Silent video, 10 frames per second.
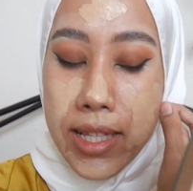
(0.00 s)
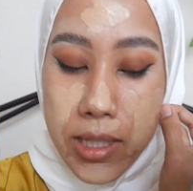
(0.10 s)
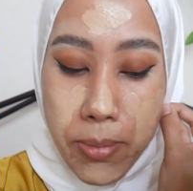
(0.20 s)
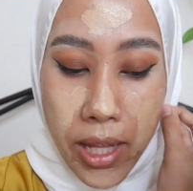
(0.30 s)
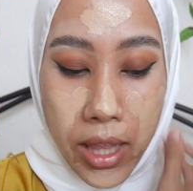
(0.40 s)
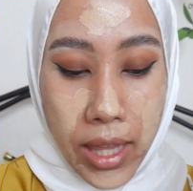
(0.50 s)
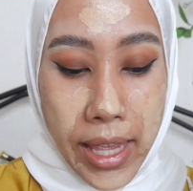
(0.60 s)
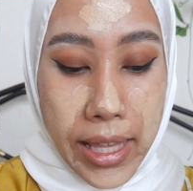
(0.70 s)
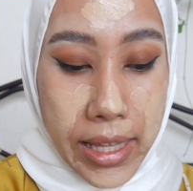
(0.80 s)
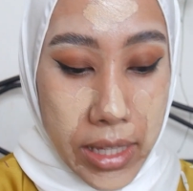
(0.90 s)
It smells
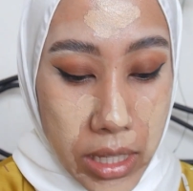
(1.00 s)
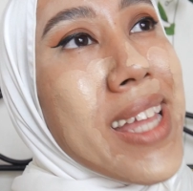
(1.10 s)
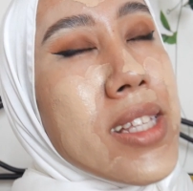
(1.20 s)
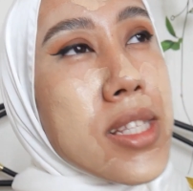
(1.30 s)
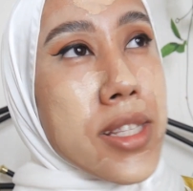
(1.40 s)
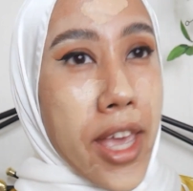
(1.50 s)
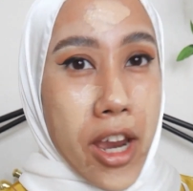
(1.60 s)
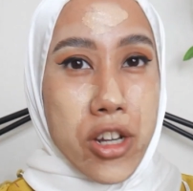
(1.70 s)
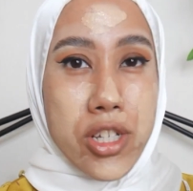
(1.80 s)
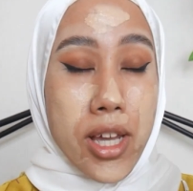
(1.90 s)
like men's
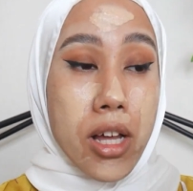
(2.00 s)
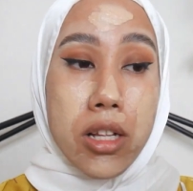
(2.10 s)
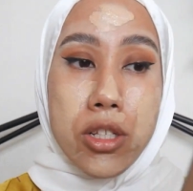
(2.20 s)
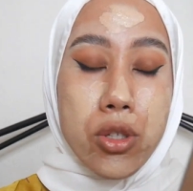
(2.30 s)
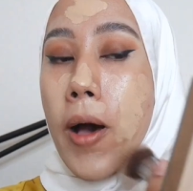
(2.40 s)
hair gel,